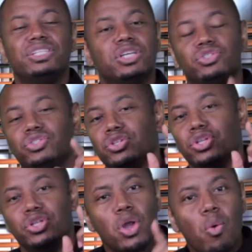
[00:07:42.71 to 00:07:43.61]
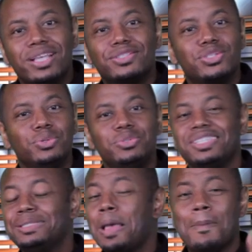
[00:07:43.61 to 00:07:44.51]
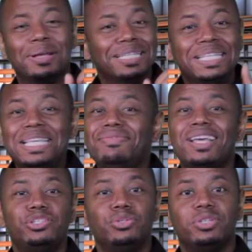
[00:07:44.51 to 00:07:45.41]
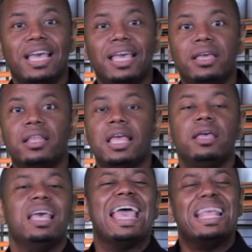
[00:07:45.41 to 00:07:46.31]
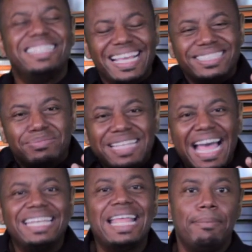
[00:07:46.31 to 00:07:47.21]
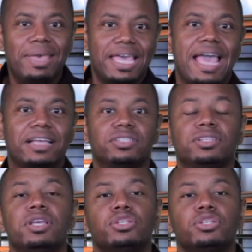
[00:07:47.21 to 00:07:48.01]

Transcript: Just no excuses, believe that you can, and take some dynamic action.